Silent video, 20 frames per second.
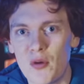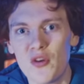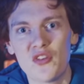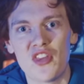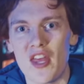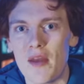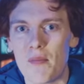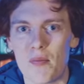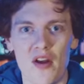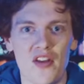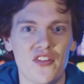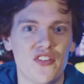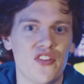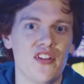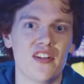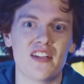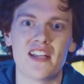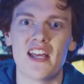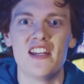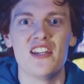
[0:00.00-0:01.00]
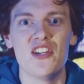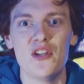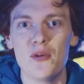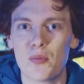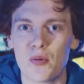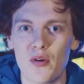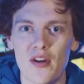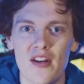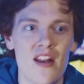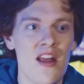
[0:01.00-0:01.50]
birthday present? Can
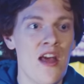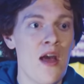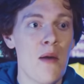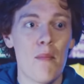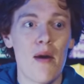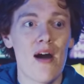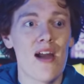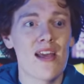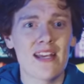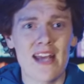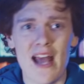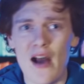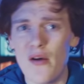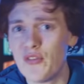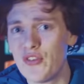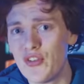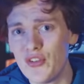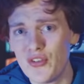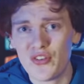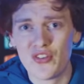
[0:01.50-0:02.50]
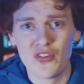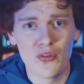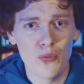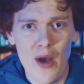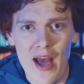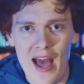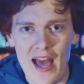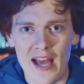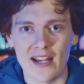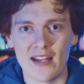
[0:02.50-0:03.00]
you print my council's
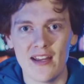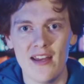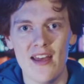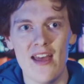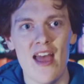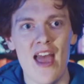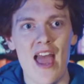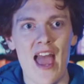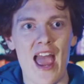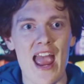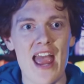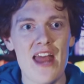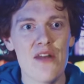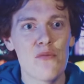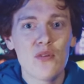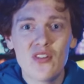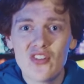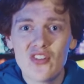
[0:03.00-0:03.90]
swag? And